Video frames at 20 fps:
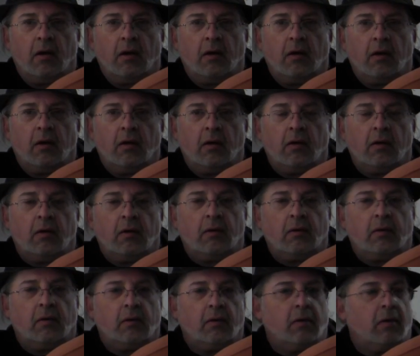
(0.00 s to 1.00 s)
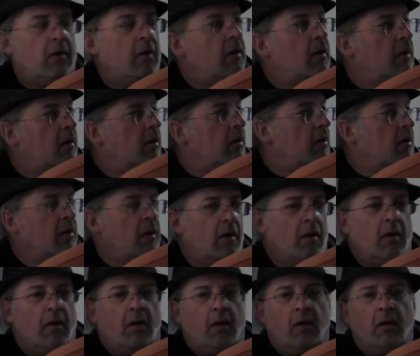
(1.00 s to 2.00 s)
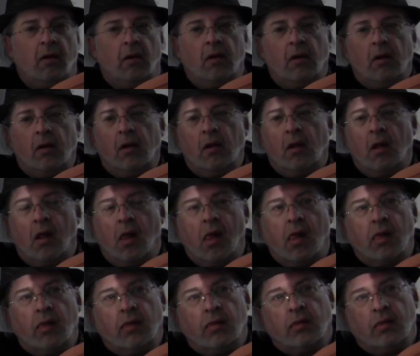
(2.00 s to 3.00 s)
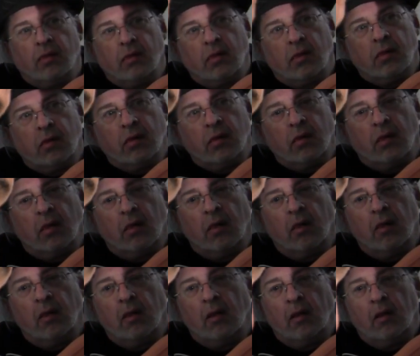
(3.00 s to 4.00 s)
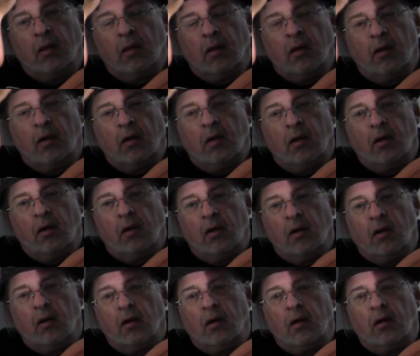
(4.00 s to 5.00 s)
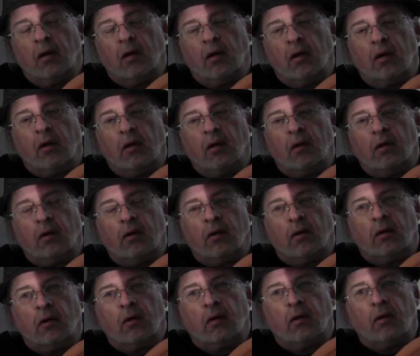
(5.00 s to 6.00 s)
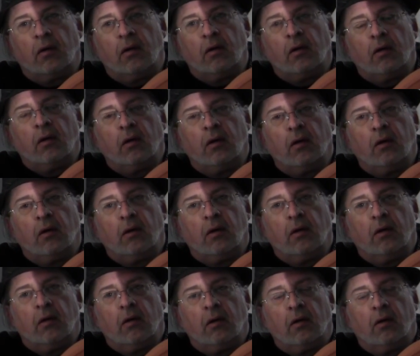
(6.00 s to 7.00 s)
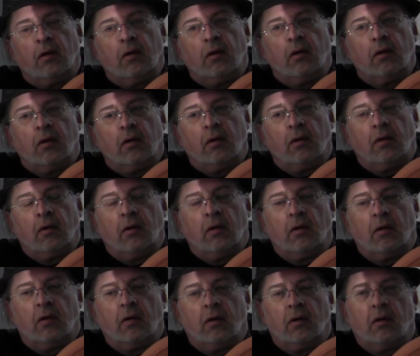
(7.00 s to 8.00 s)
The person shown says nothing.